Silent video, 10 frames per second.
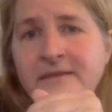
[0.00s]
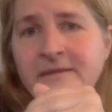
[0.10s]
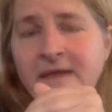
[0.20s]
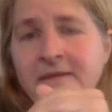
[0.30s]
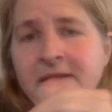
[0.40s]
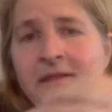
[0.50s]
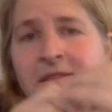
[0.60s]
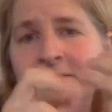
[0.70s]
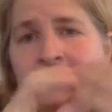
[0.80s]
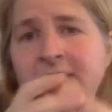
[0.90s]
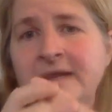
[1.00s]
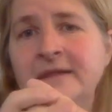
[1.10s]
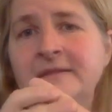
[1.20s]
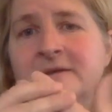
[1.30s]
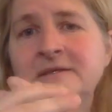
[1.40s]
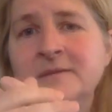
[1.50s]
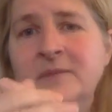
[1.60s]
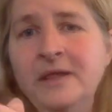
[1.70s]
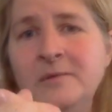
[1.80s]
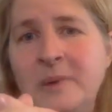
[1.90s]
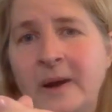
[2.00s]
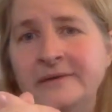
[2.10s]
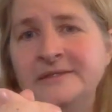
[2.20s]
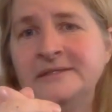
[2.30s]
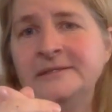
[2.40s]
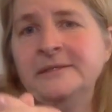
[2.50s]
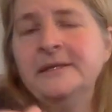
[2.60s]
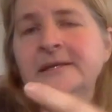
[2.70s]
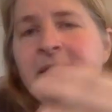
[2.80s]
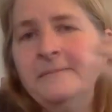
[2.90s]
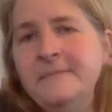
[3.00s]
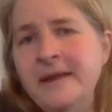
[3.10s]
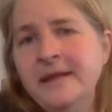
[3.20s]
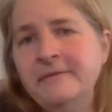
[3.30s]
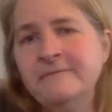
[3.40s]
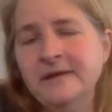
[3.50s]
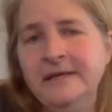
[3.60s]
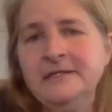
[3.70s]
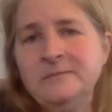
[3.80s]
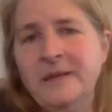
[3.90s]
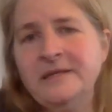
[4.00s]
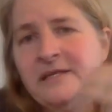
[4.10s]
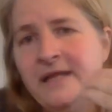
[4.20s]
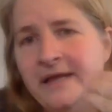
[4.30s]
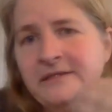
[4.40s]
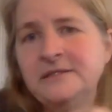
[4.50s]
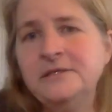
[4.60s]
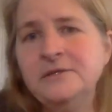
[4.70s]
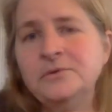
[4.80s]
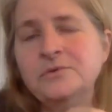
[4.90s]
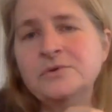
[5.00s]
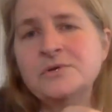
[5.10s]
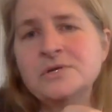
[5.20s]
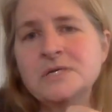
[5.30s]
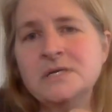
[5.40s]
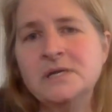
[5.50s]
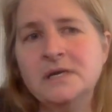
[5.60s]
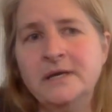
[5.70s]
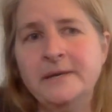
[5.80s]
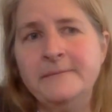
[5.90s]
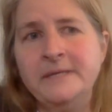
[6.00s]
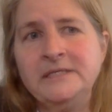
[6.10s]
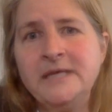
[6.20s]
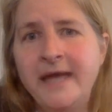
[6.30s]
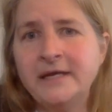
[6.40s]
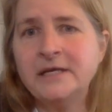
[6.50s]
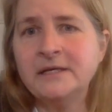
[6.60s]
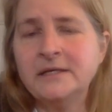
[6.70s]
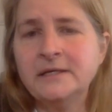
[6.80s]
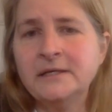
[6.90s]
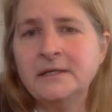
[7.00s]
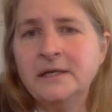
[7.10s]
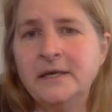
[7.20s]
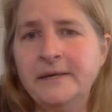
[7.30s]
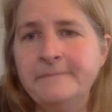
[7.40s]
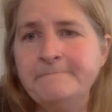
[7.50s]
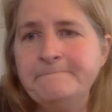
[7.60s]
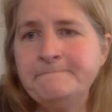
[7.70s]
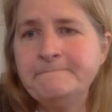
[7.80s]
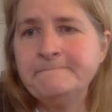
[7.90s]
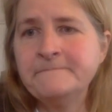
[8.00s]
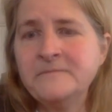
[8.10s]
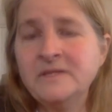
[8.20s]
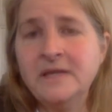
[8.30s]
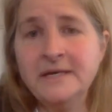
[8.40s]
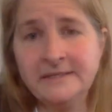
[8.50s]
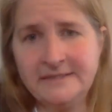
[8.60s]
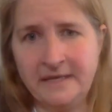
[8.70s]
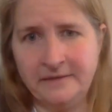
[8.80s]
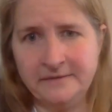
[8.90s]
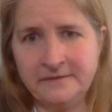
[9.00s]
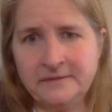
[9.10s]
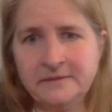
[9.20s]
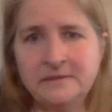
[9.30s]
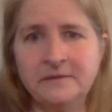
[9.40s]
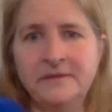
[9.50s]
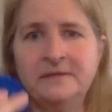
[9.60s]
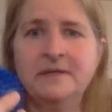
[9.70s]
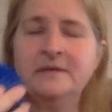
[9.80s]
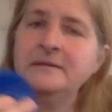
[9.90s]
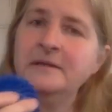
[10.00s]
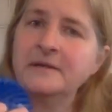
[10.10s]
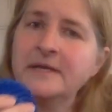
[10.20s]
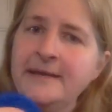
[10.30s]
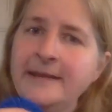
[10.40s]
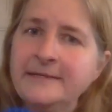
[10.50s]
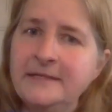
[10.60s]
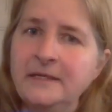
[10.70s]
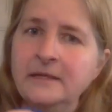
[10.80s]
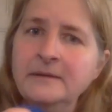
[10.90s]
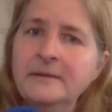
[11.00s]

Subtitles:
And then thirdly, there's some other parts that make it really specialized to attack the lung cells, so that they're connecting